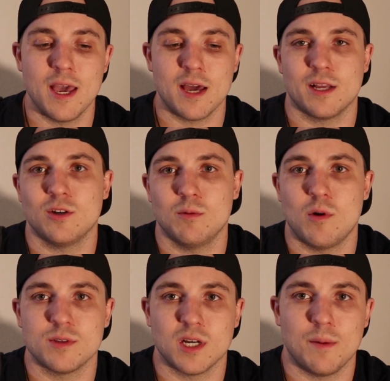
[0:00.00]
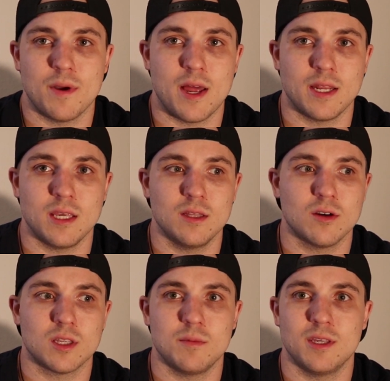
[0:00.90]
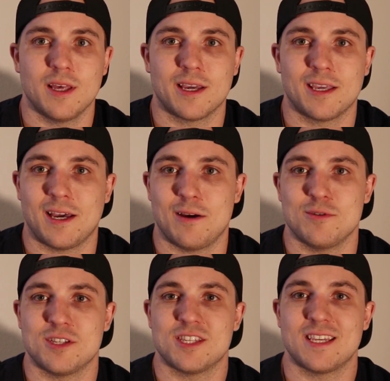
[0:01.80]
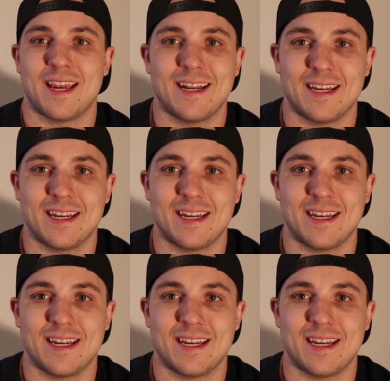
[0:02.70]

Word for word: and I told him what was up, and he looked at me like I was insane,